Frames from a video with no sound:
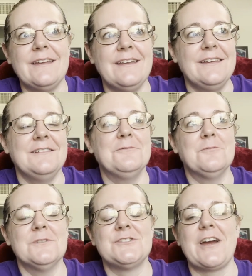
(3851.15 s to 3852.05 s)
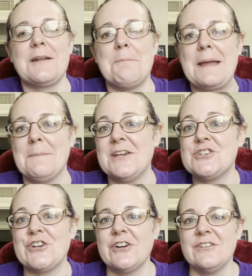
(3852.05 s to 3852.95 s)
He was trying to bite my
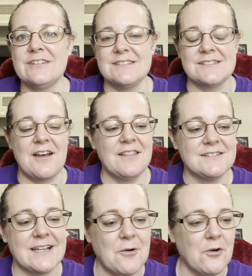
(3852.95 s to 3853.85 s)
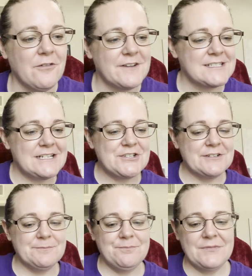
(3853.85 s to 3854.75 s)
shirt because he's got this like oral
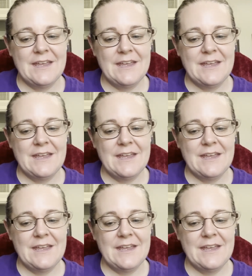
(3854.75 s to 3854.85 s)
fixation.